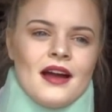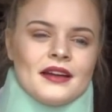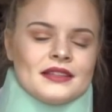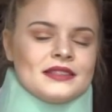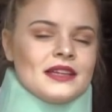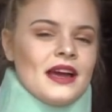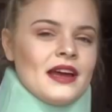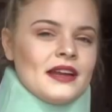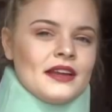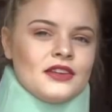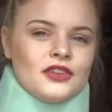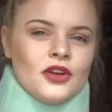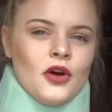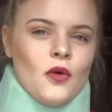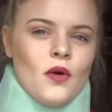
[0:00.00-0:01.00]
I
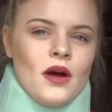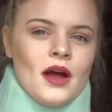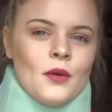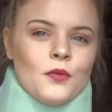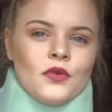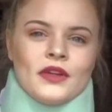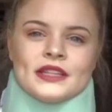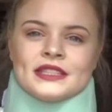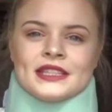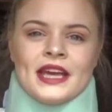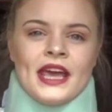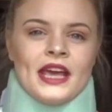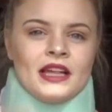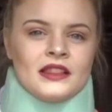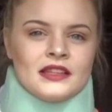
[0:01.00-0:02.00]
decided, you know what, well, let's
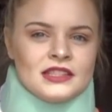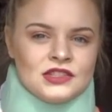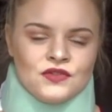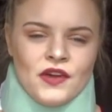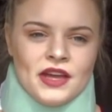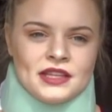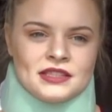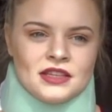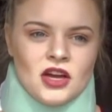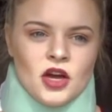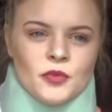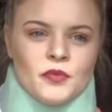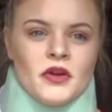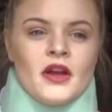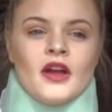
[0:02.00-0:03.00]
cake this face
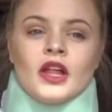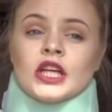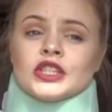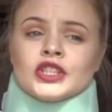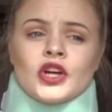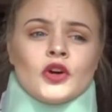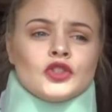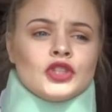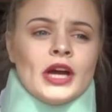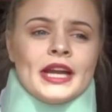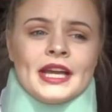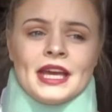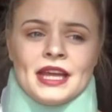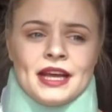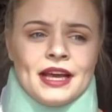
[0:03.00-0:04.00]
up, let's go try
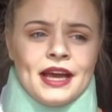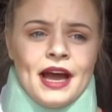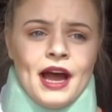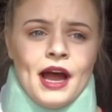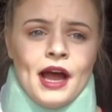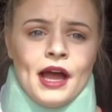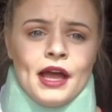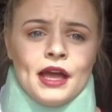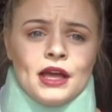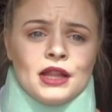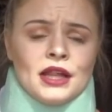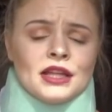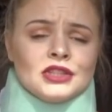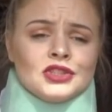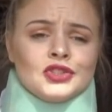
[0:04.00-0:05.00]
to get a guy,
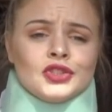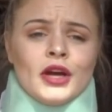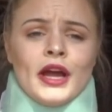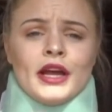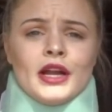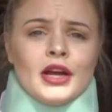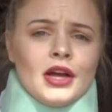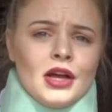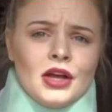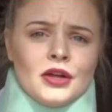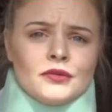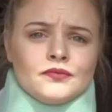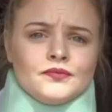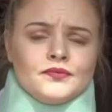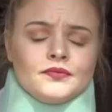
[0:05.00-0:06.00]
let's try
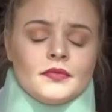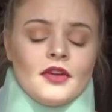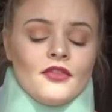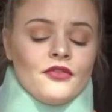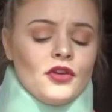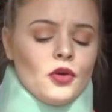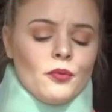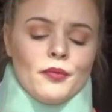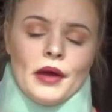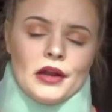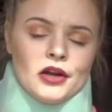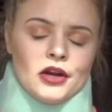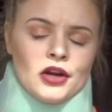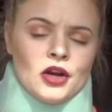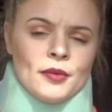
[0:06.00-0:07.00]
to feel
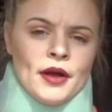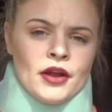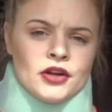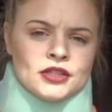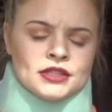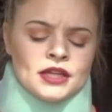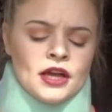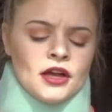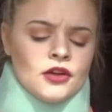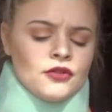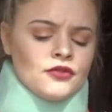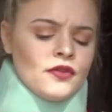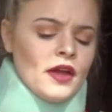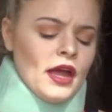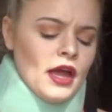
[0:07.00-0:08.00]
better about
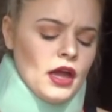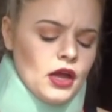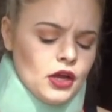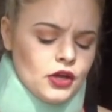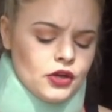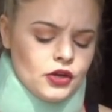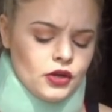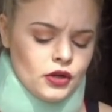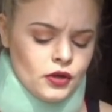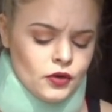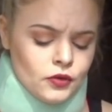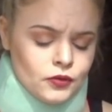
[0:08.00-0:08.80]
herself and